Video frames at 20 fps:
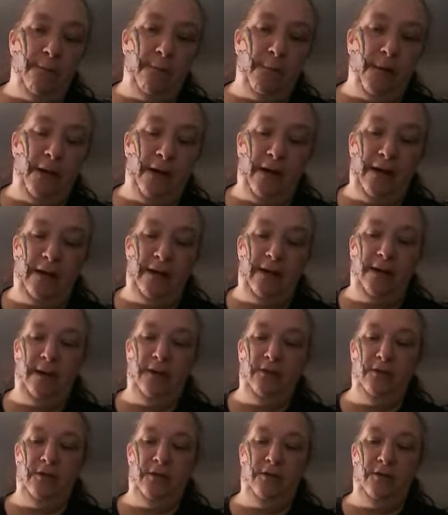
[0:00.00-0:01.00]

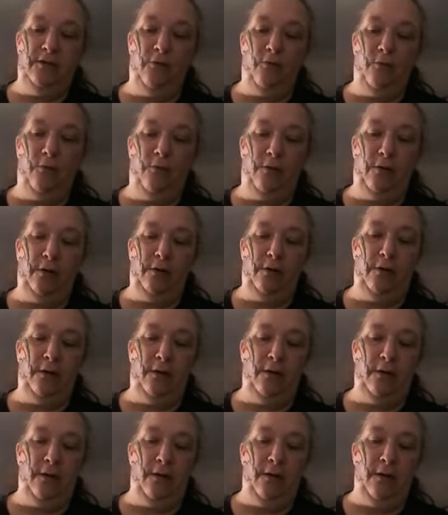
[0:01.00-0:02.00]
binding, just a
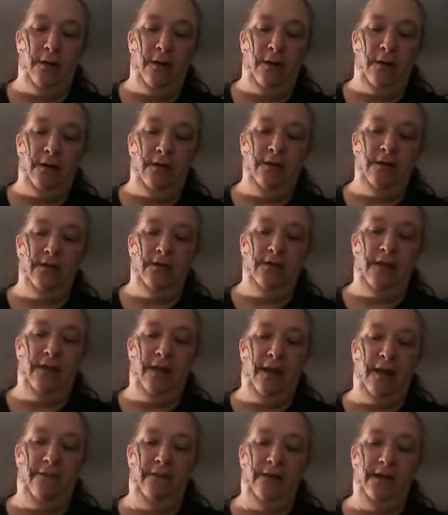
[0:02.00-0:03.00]
corner, just so
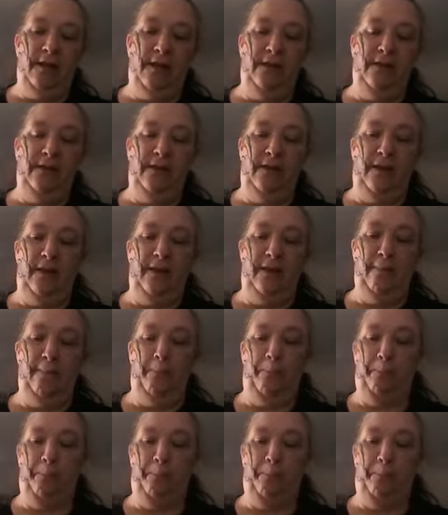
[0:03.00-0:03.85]
you have a neat seam,